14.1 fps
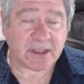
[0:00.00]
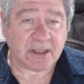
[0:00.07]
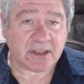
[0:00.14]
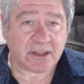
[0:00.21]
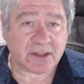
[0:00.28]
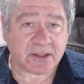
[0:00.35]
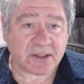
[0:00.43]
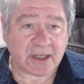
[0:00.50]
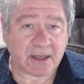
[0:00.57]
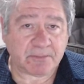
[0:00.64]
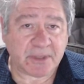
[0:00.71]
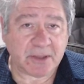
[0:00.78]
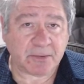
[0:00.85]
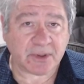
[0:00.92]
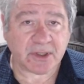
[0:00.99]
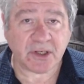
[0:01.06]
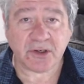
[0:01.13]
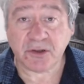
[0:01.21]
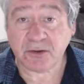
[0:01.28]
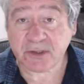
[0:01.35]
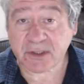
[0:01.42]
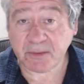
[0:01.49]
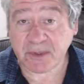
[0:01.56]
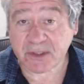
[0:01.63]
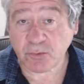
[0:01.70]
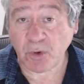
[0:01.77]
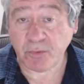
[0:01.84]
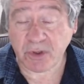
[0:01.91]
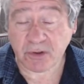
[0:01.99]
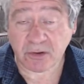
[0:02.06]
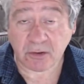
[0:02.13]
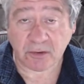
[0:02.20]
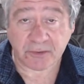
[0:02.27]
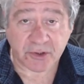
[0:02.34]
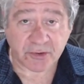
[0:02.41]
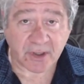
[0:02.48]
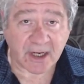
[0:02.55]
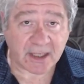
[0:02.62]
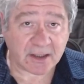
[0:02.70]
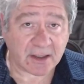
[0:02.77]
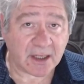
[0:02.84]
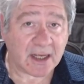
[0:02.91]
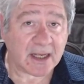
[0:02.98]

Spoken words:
is that people can use them as what we call in the trade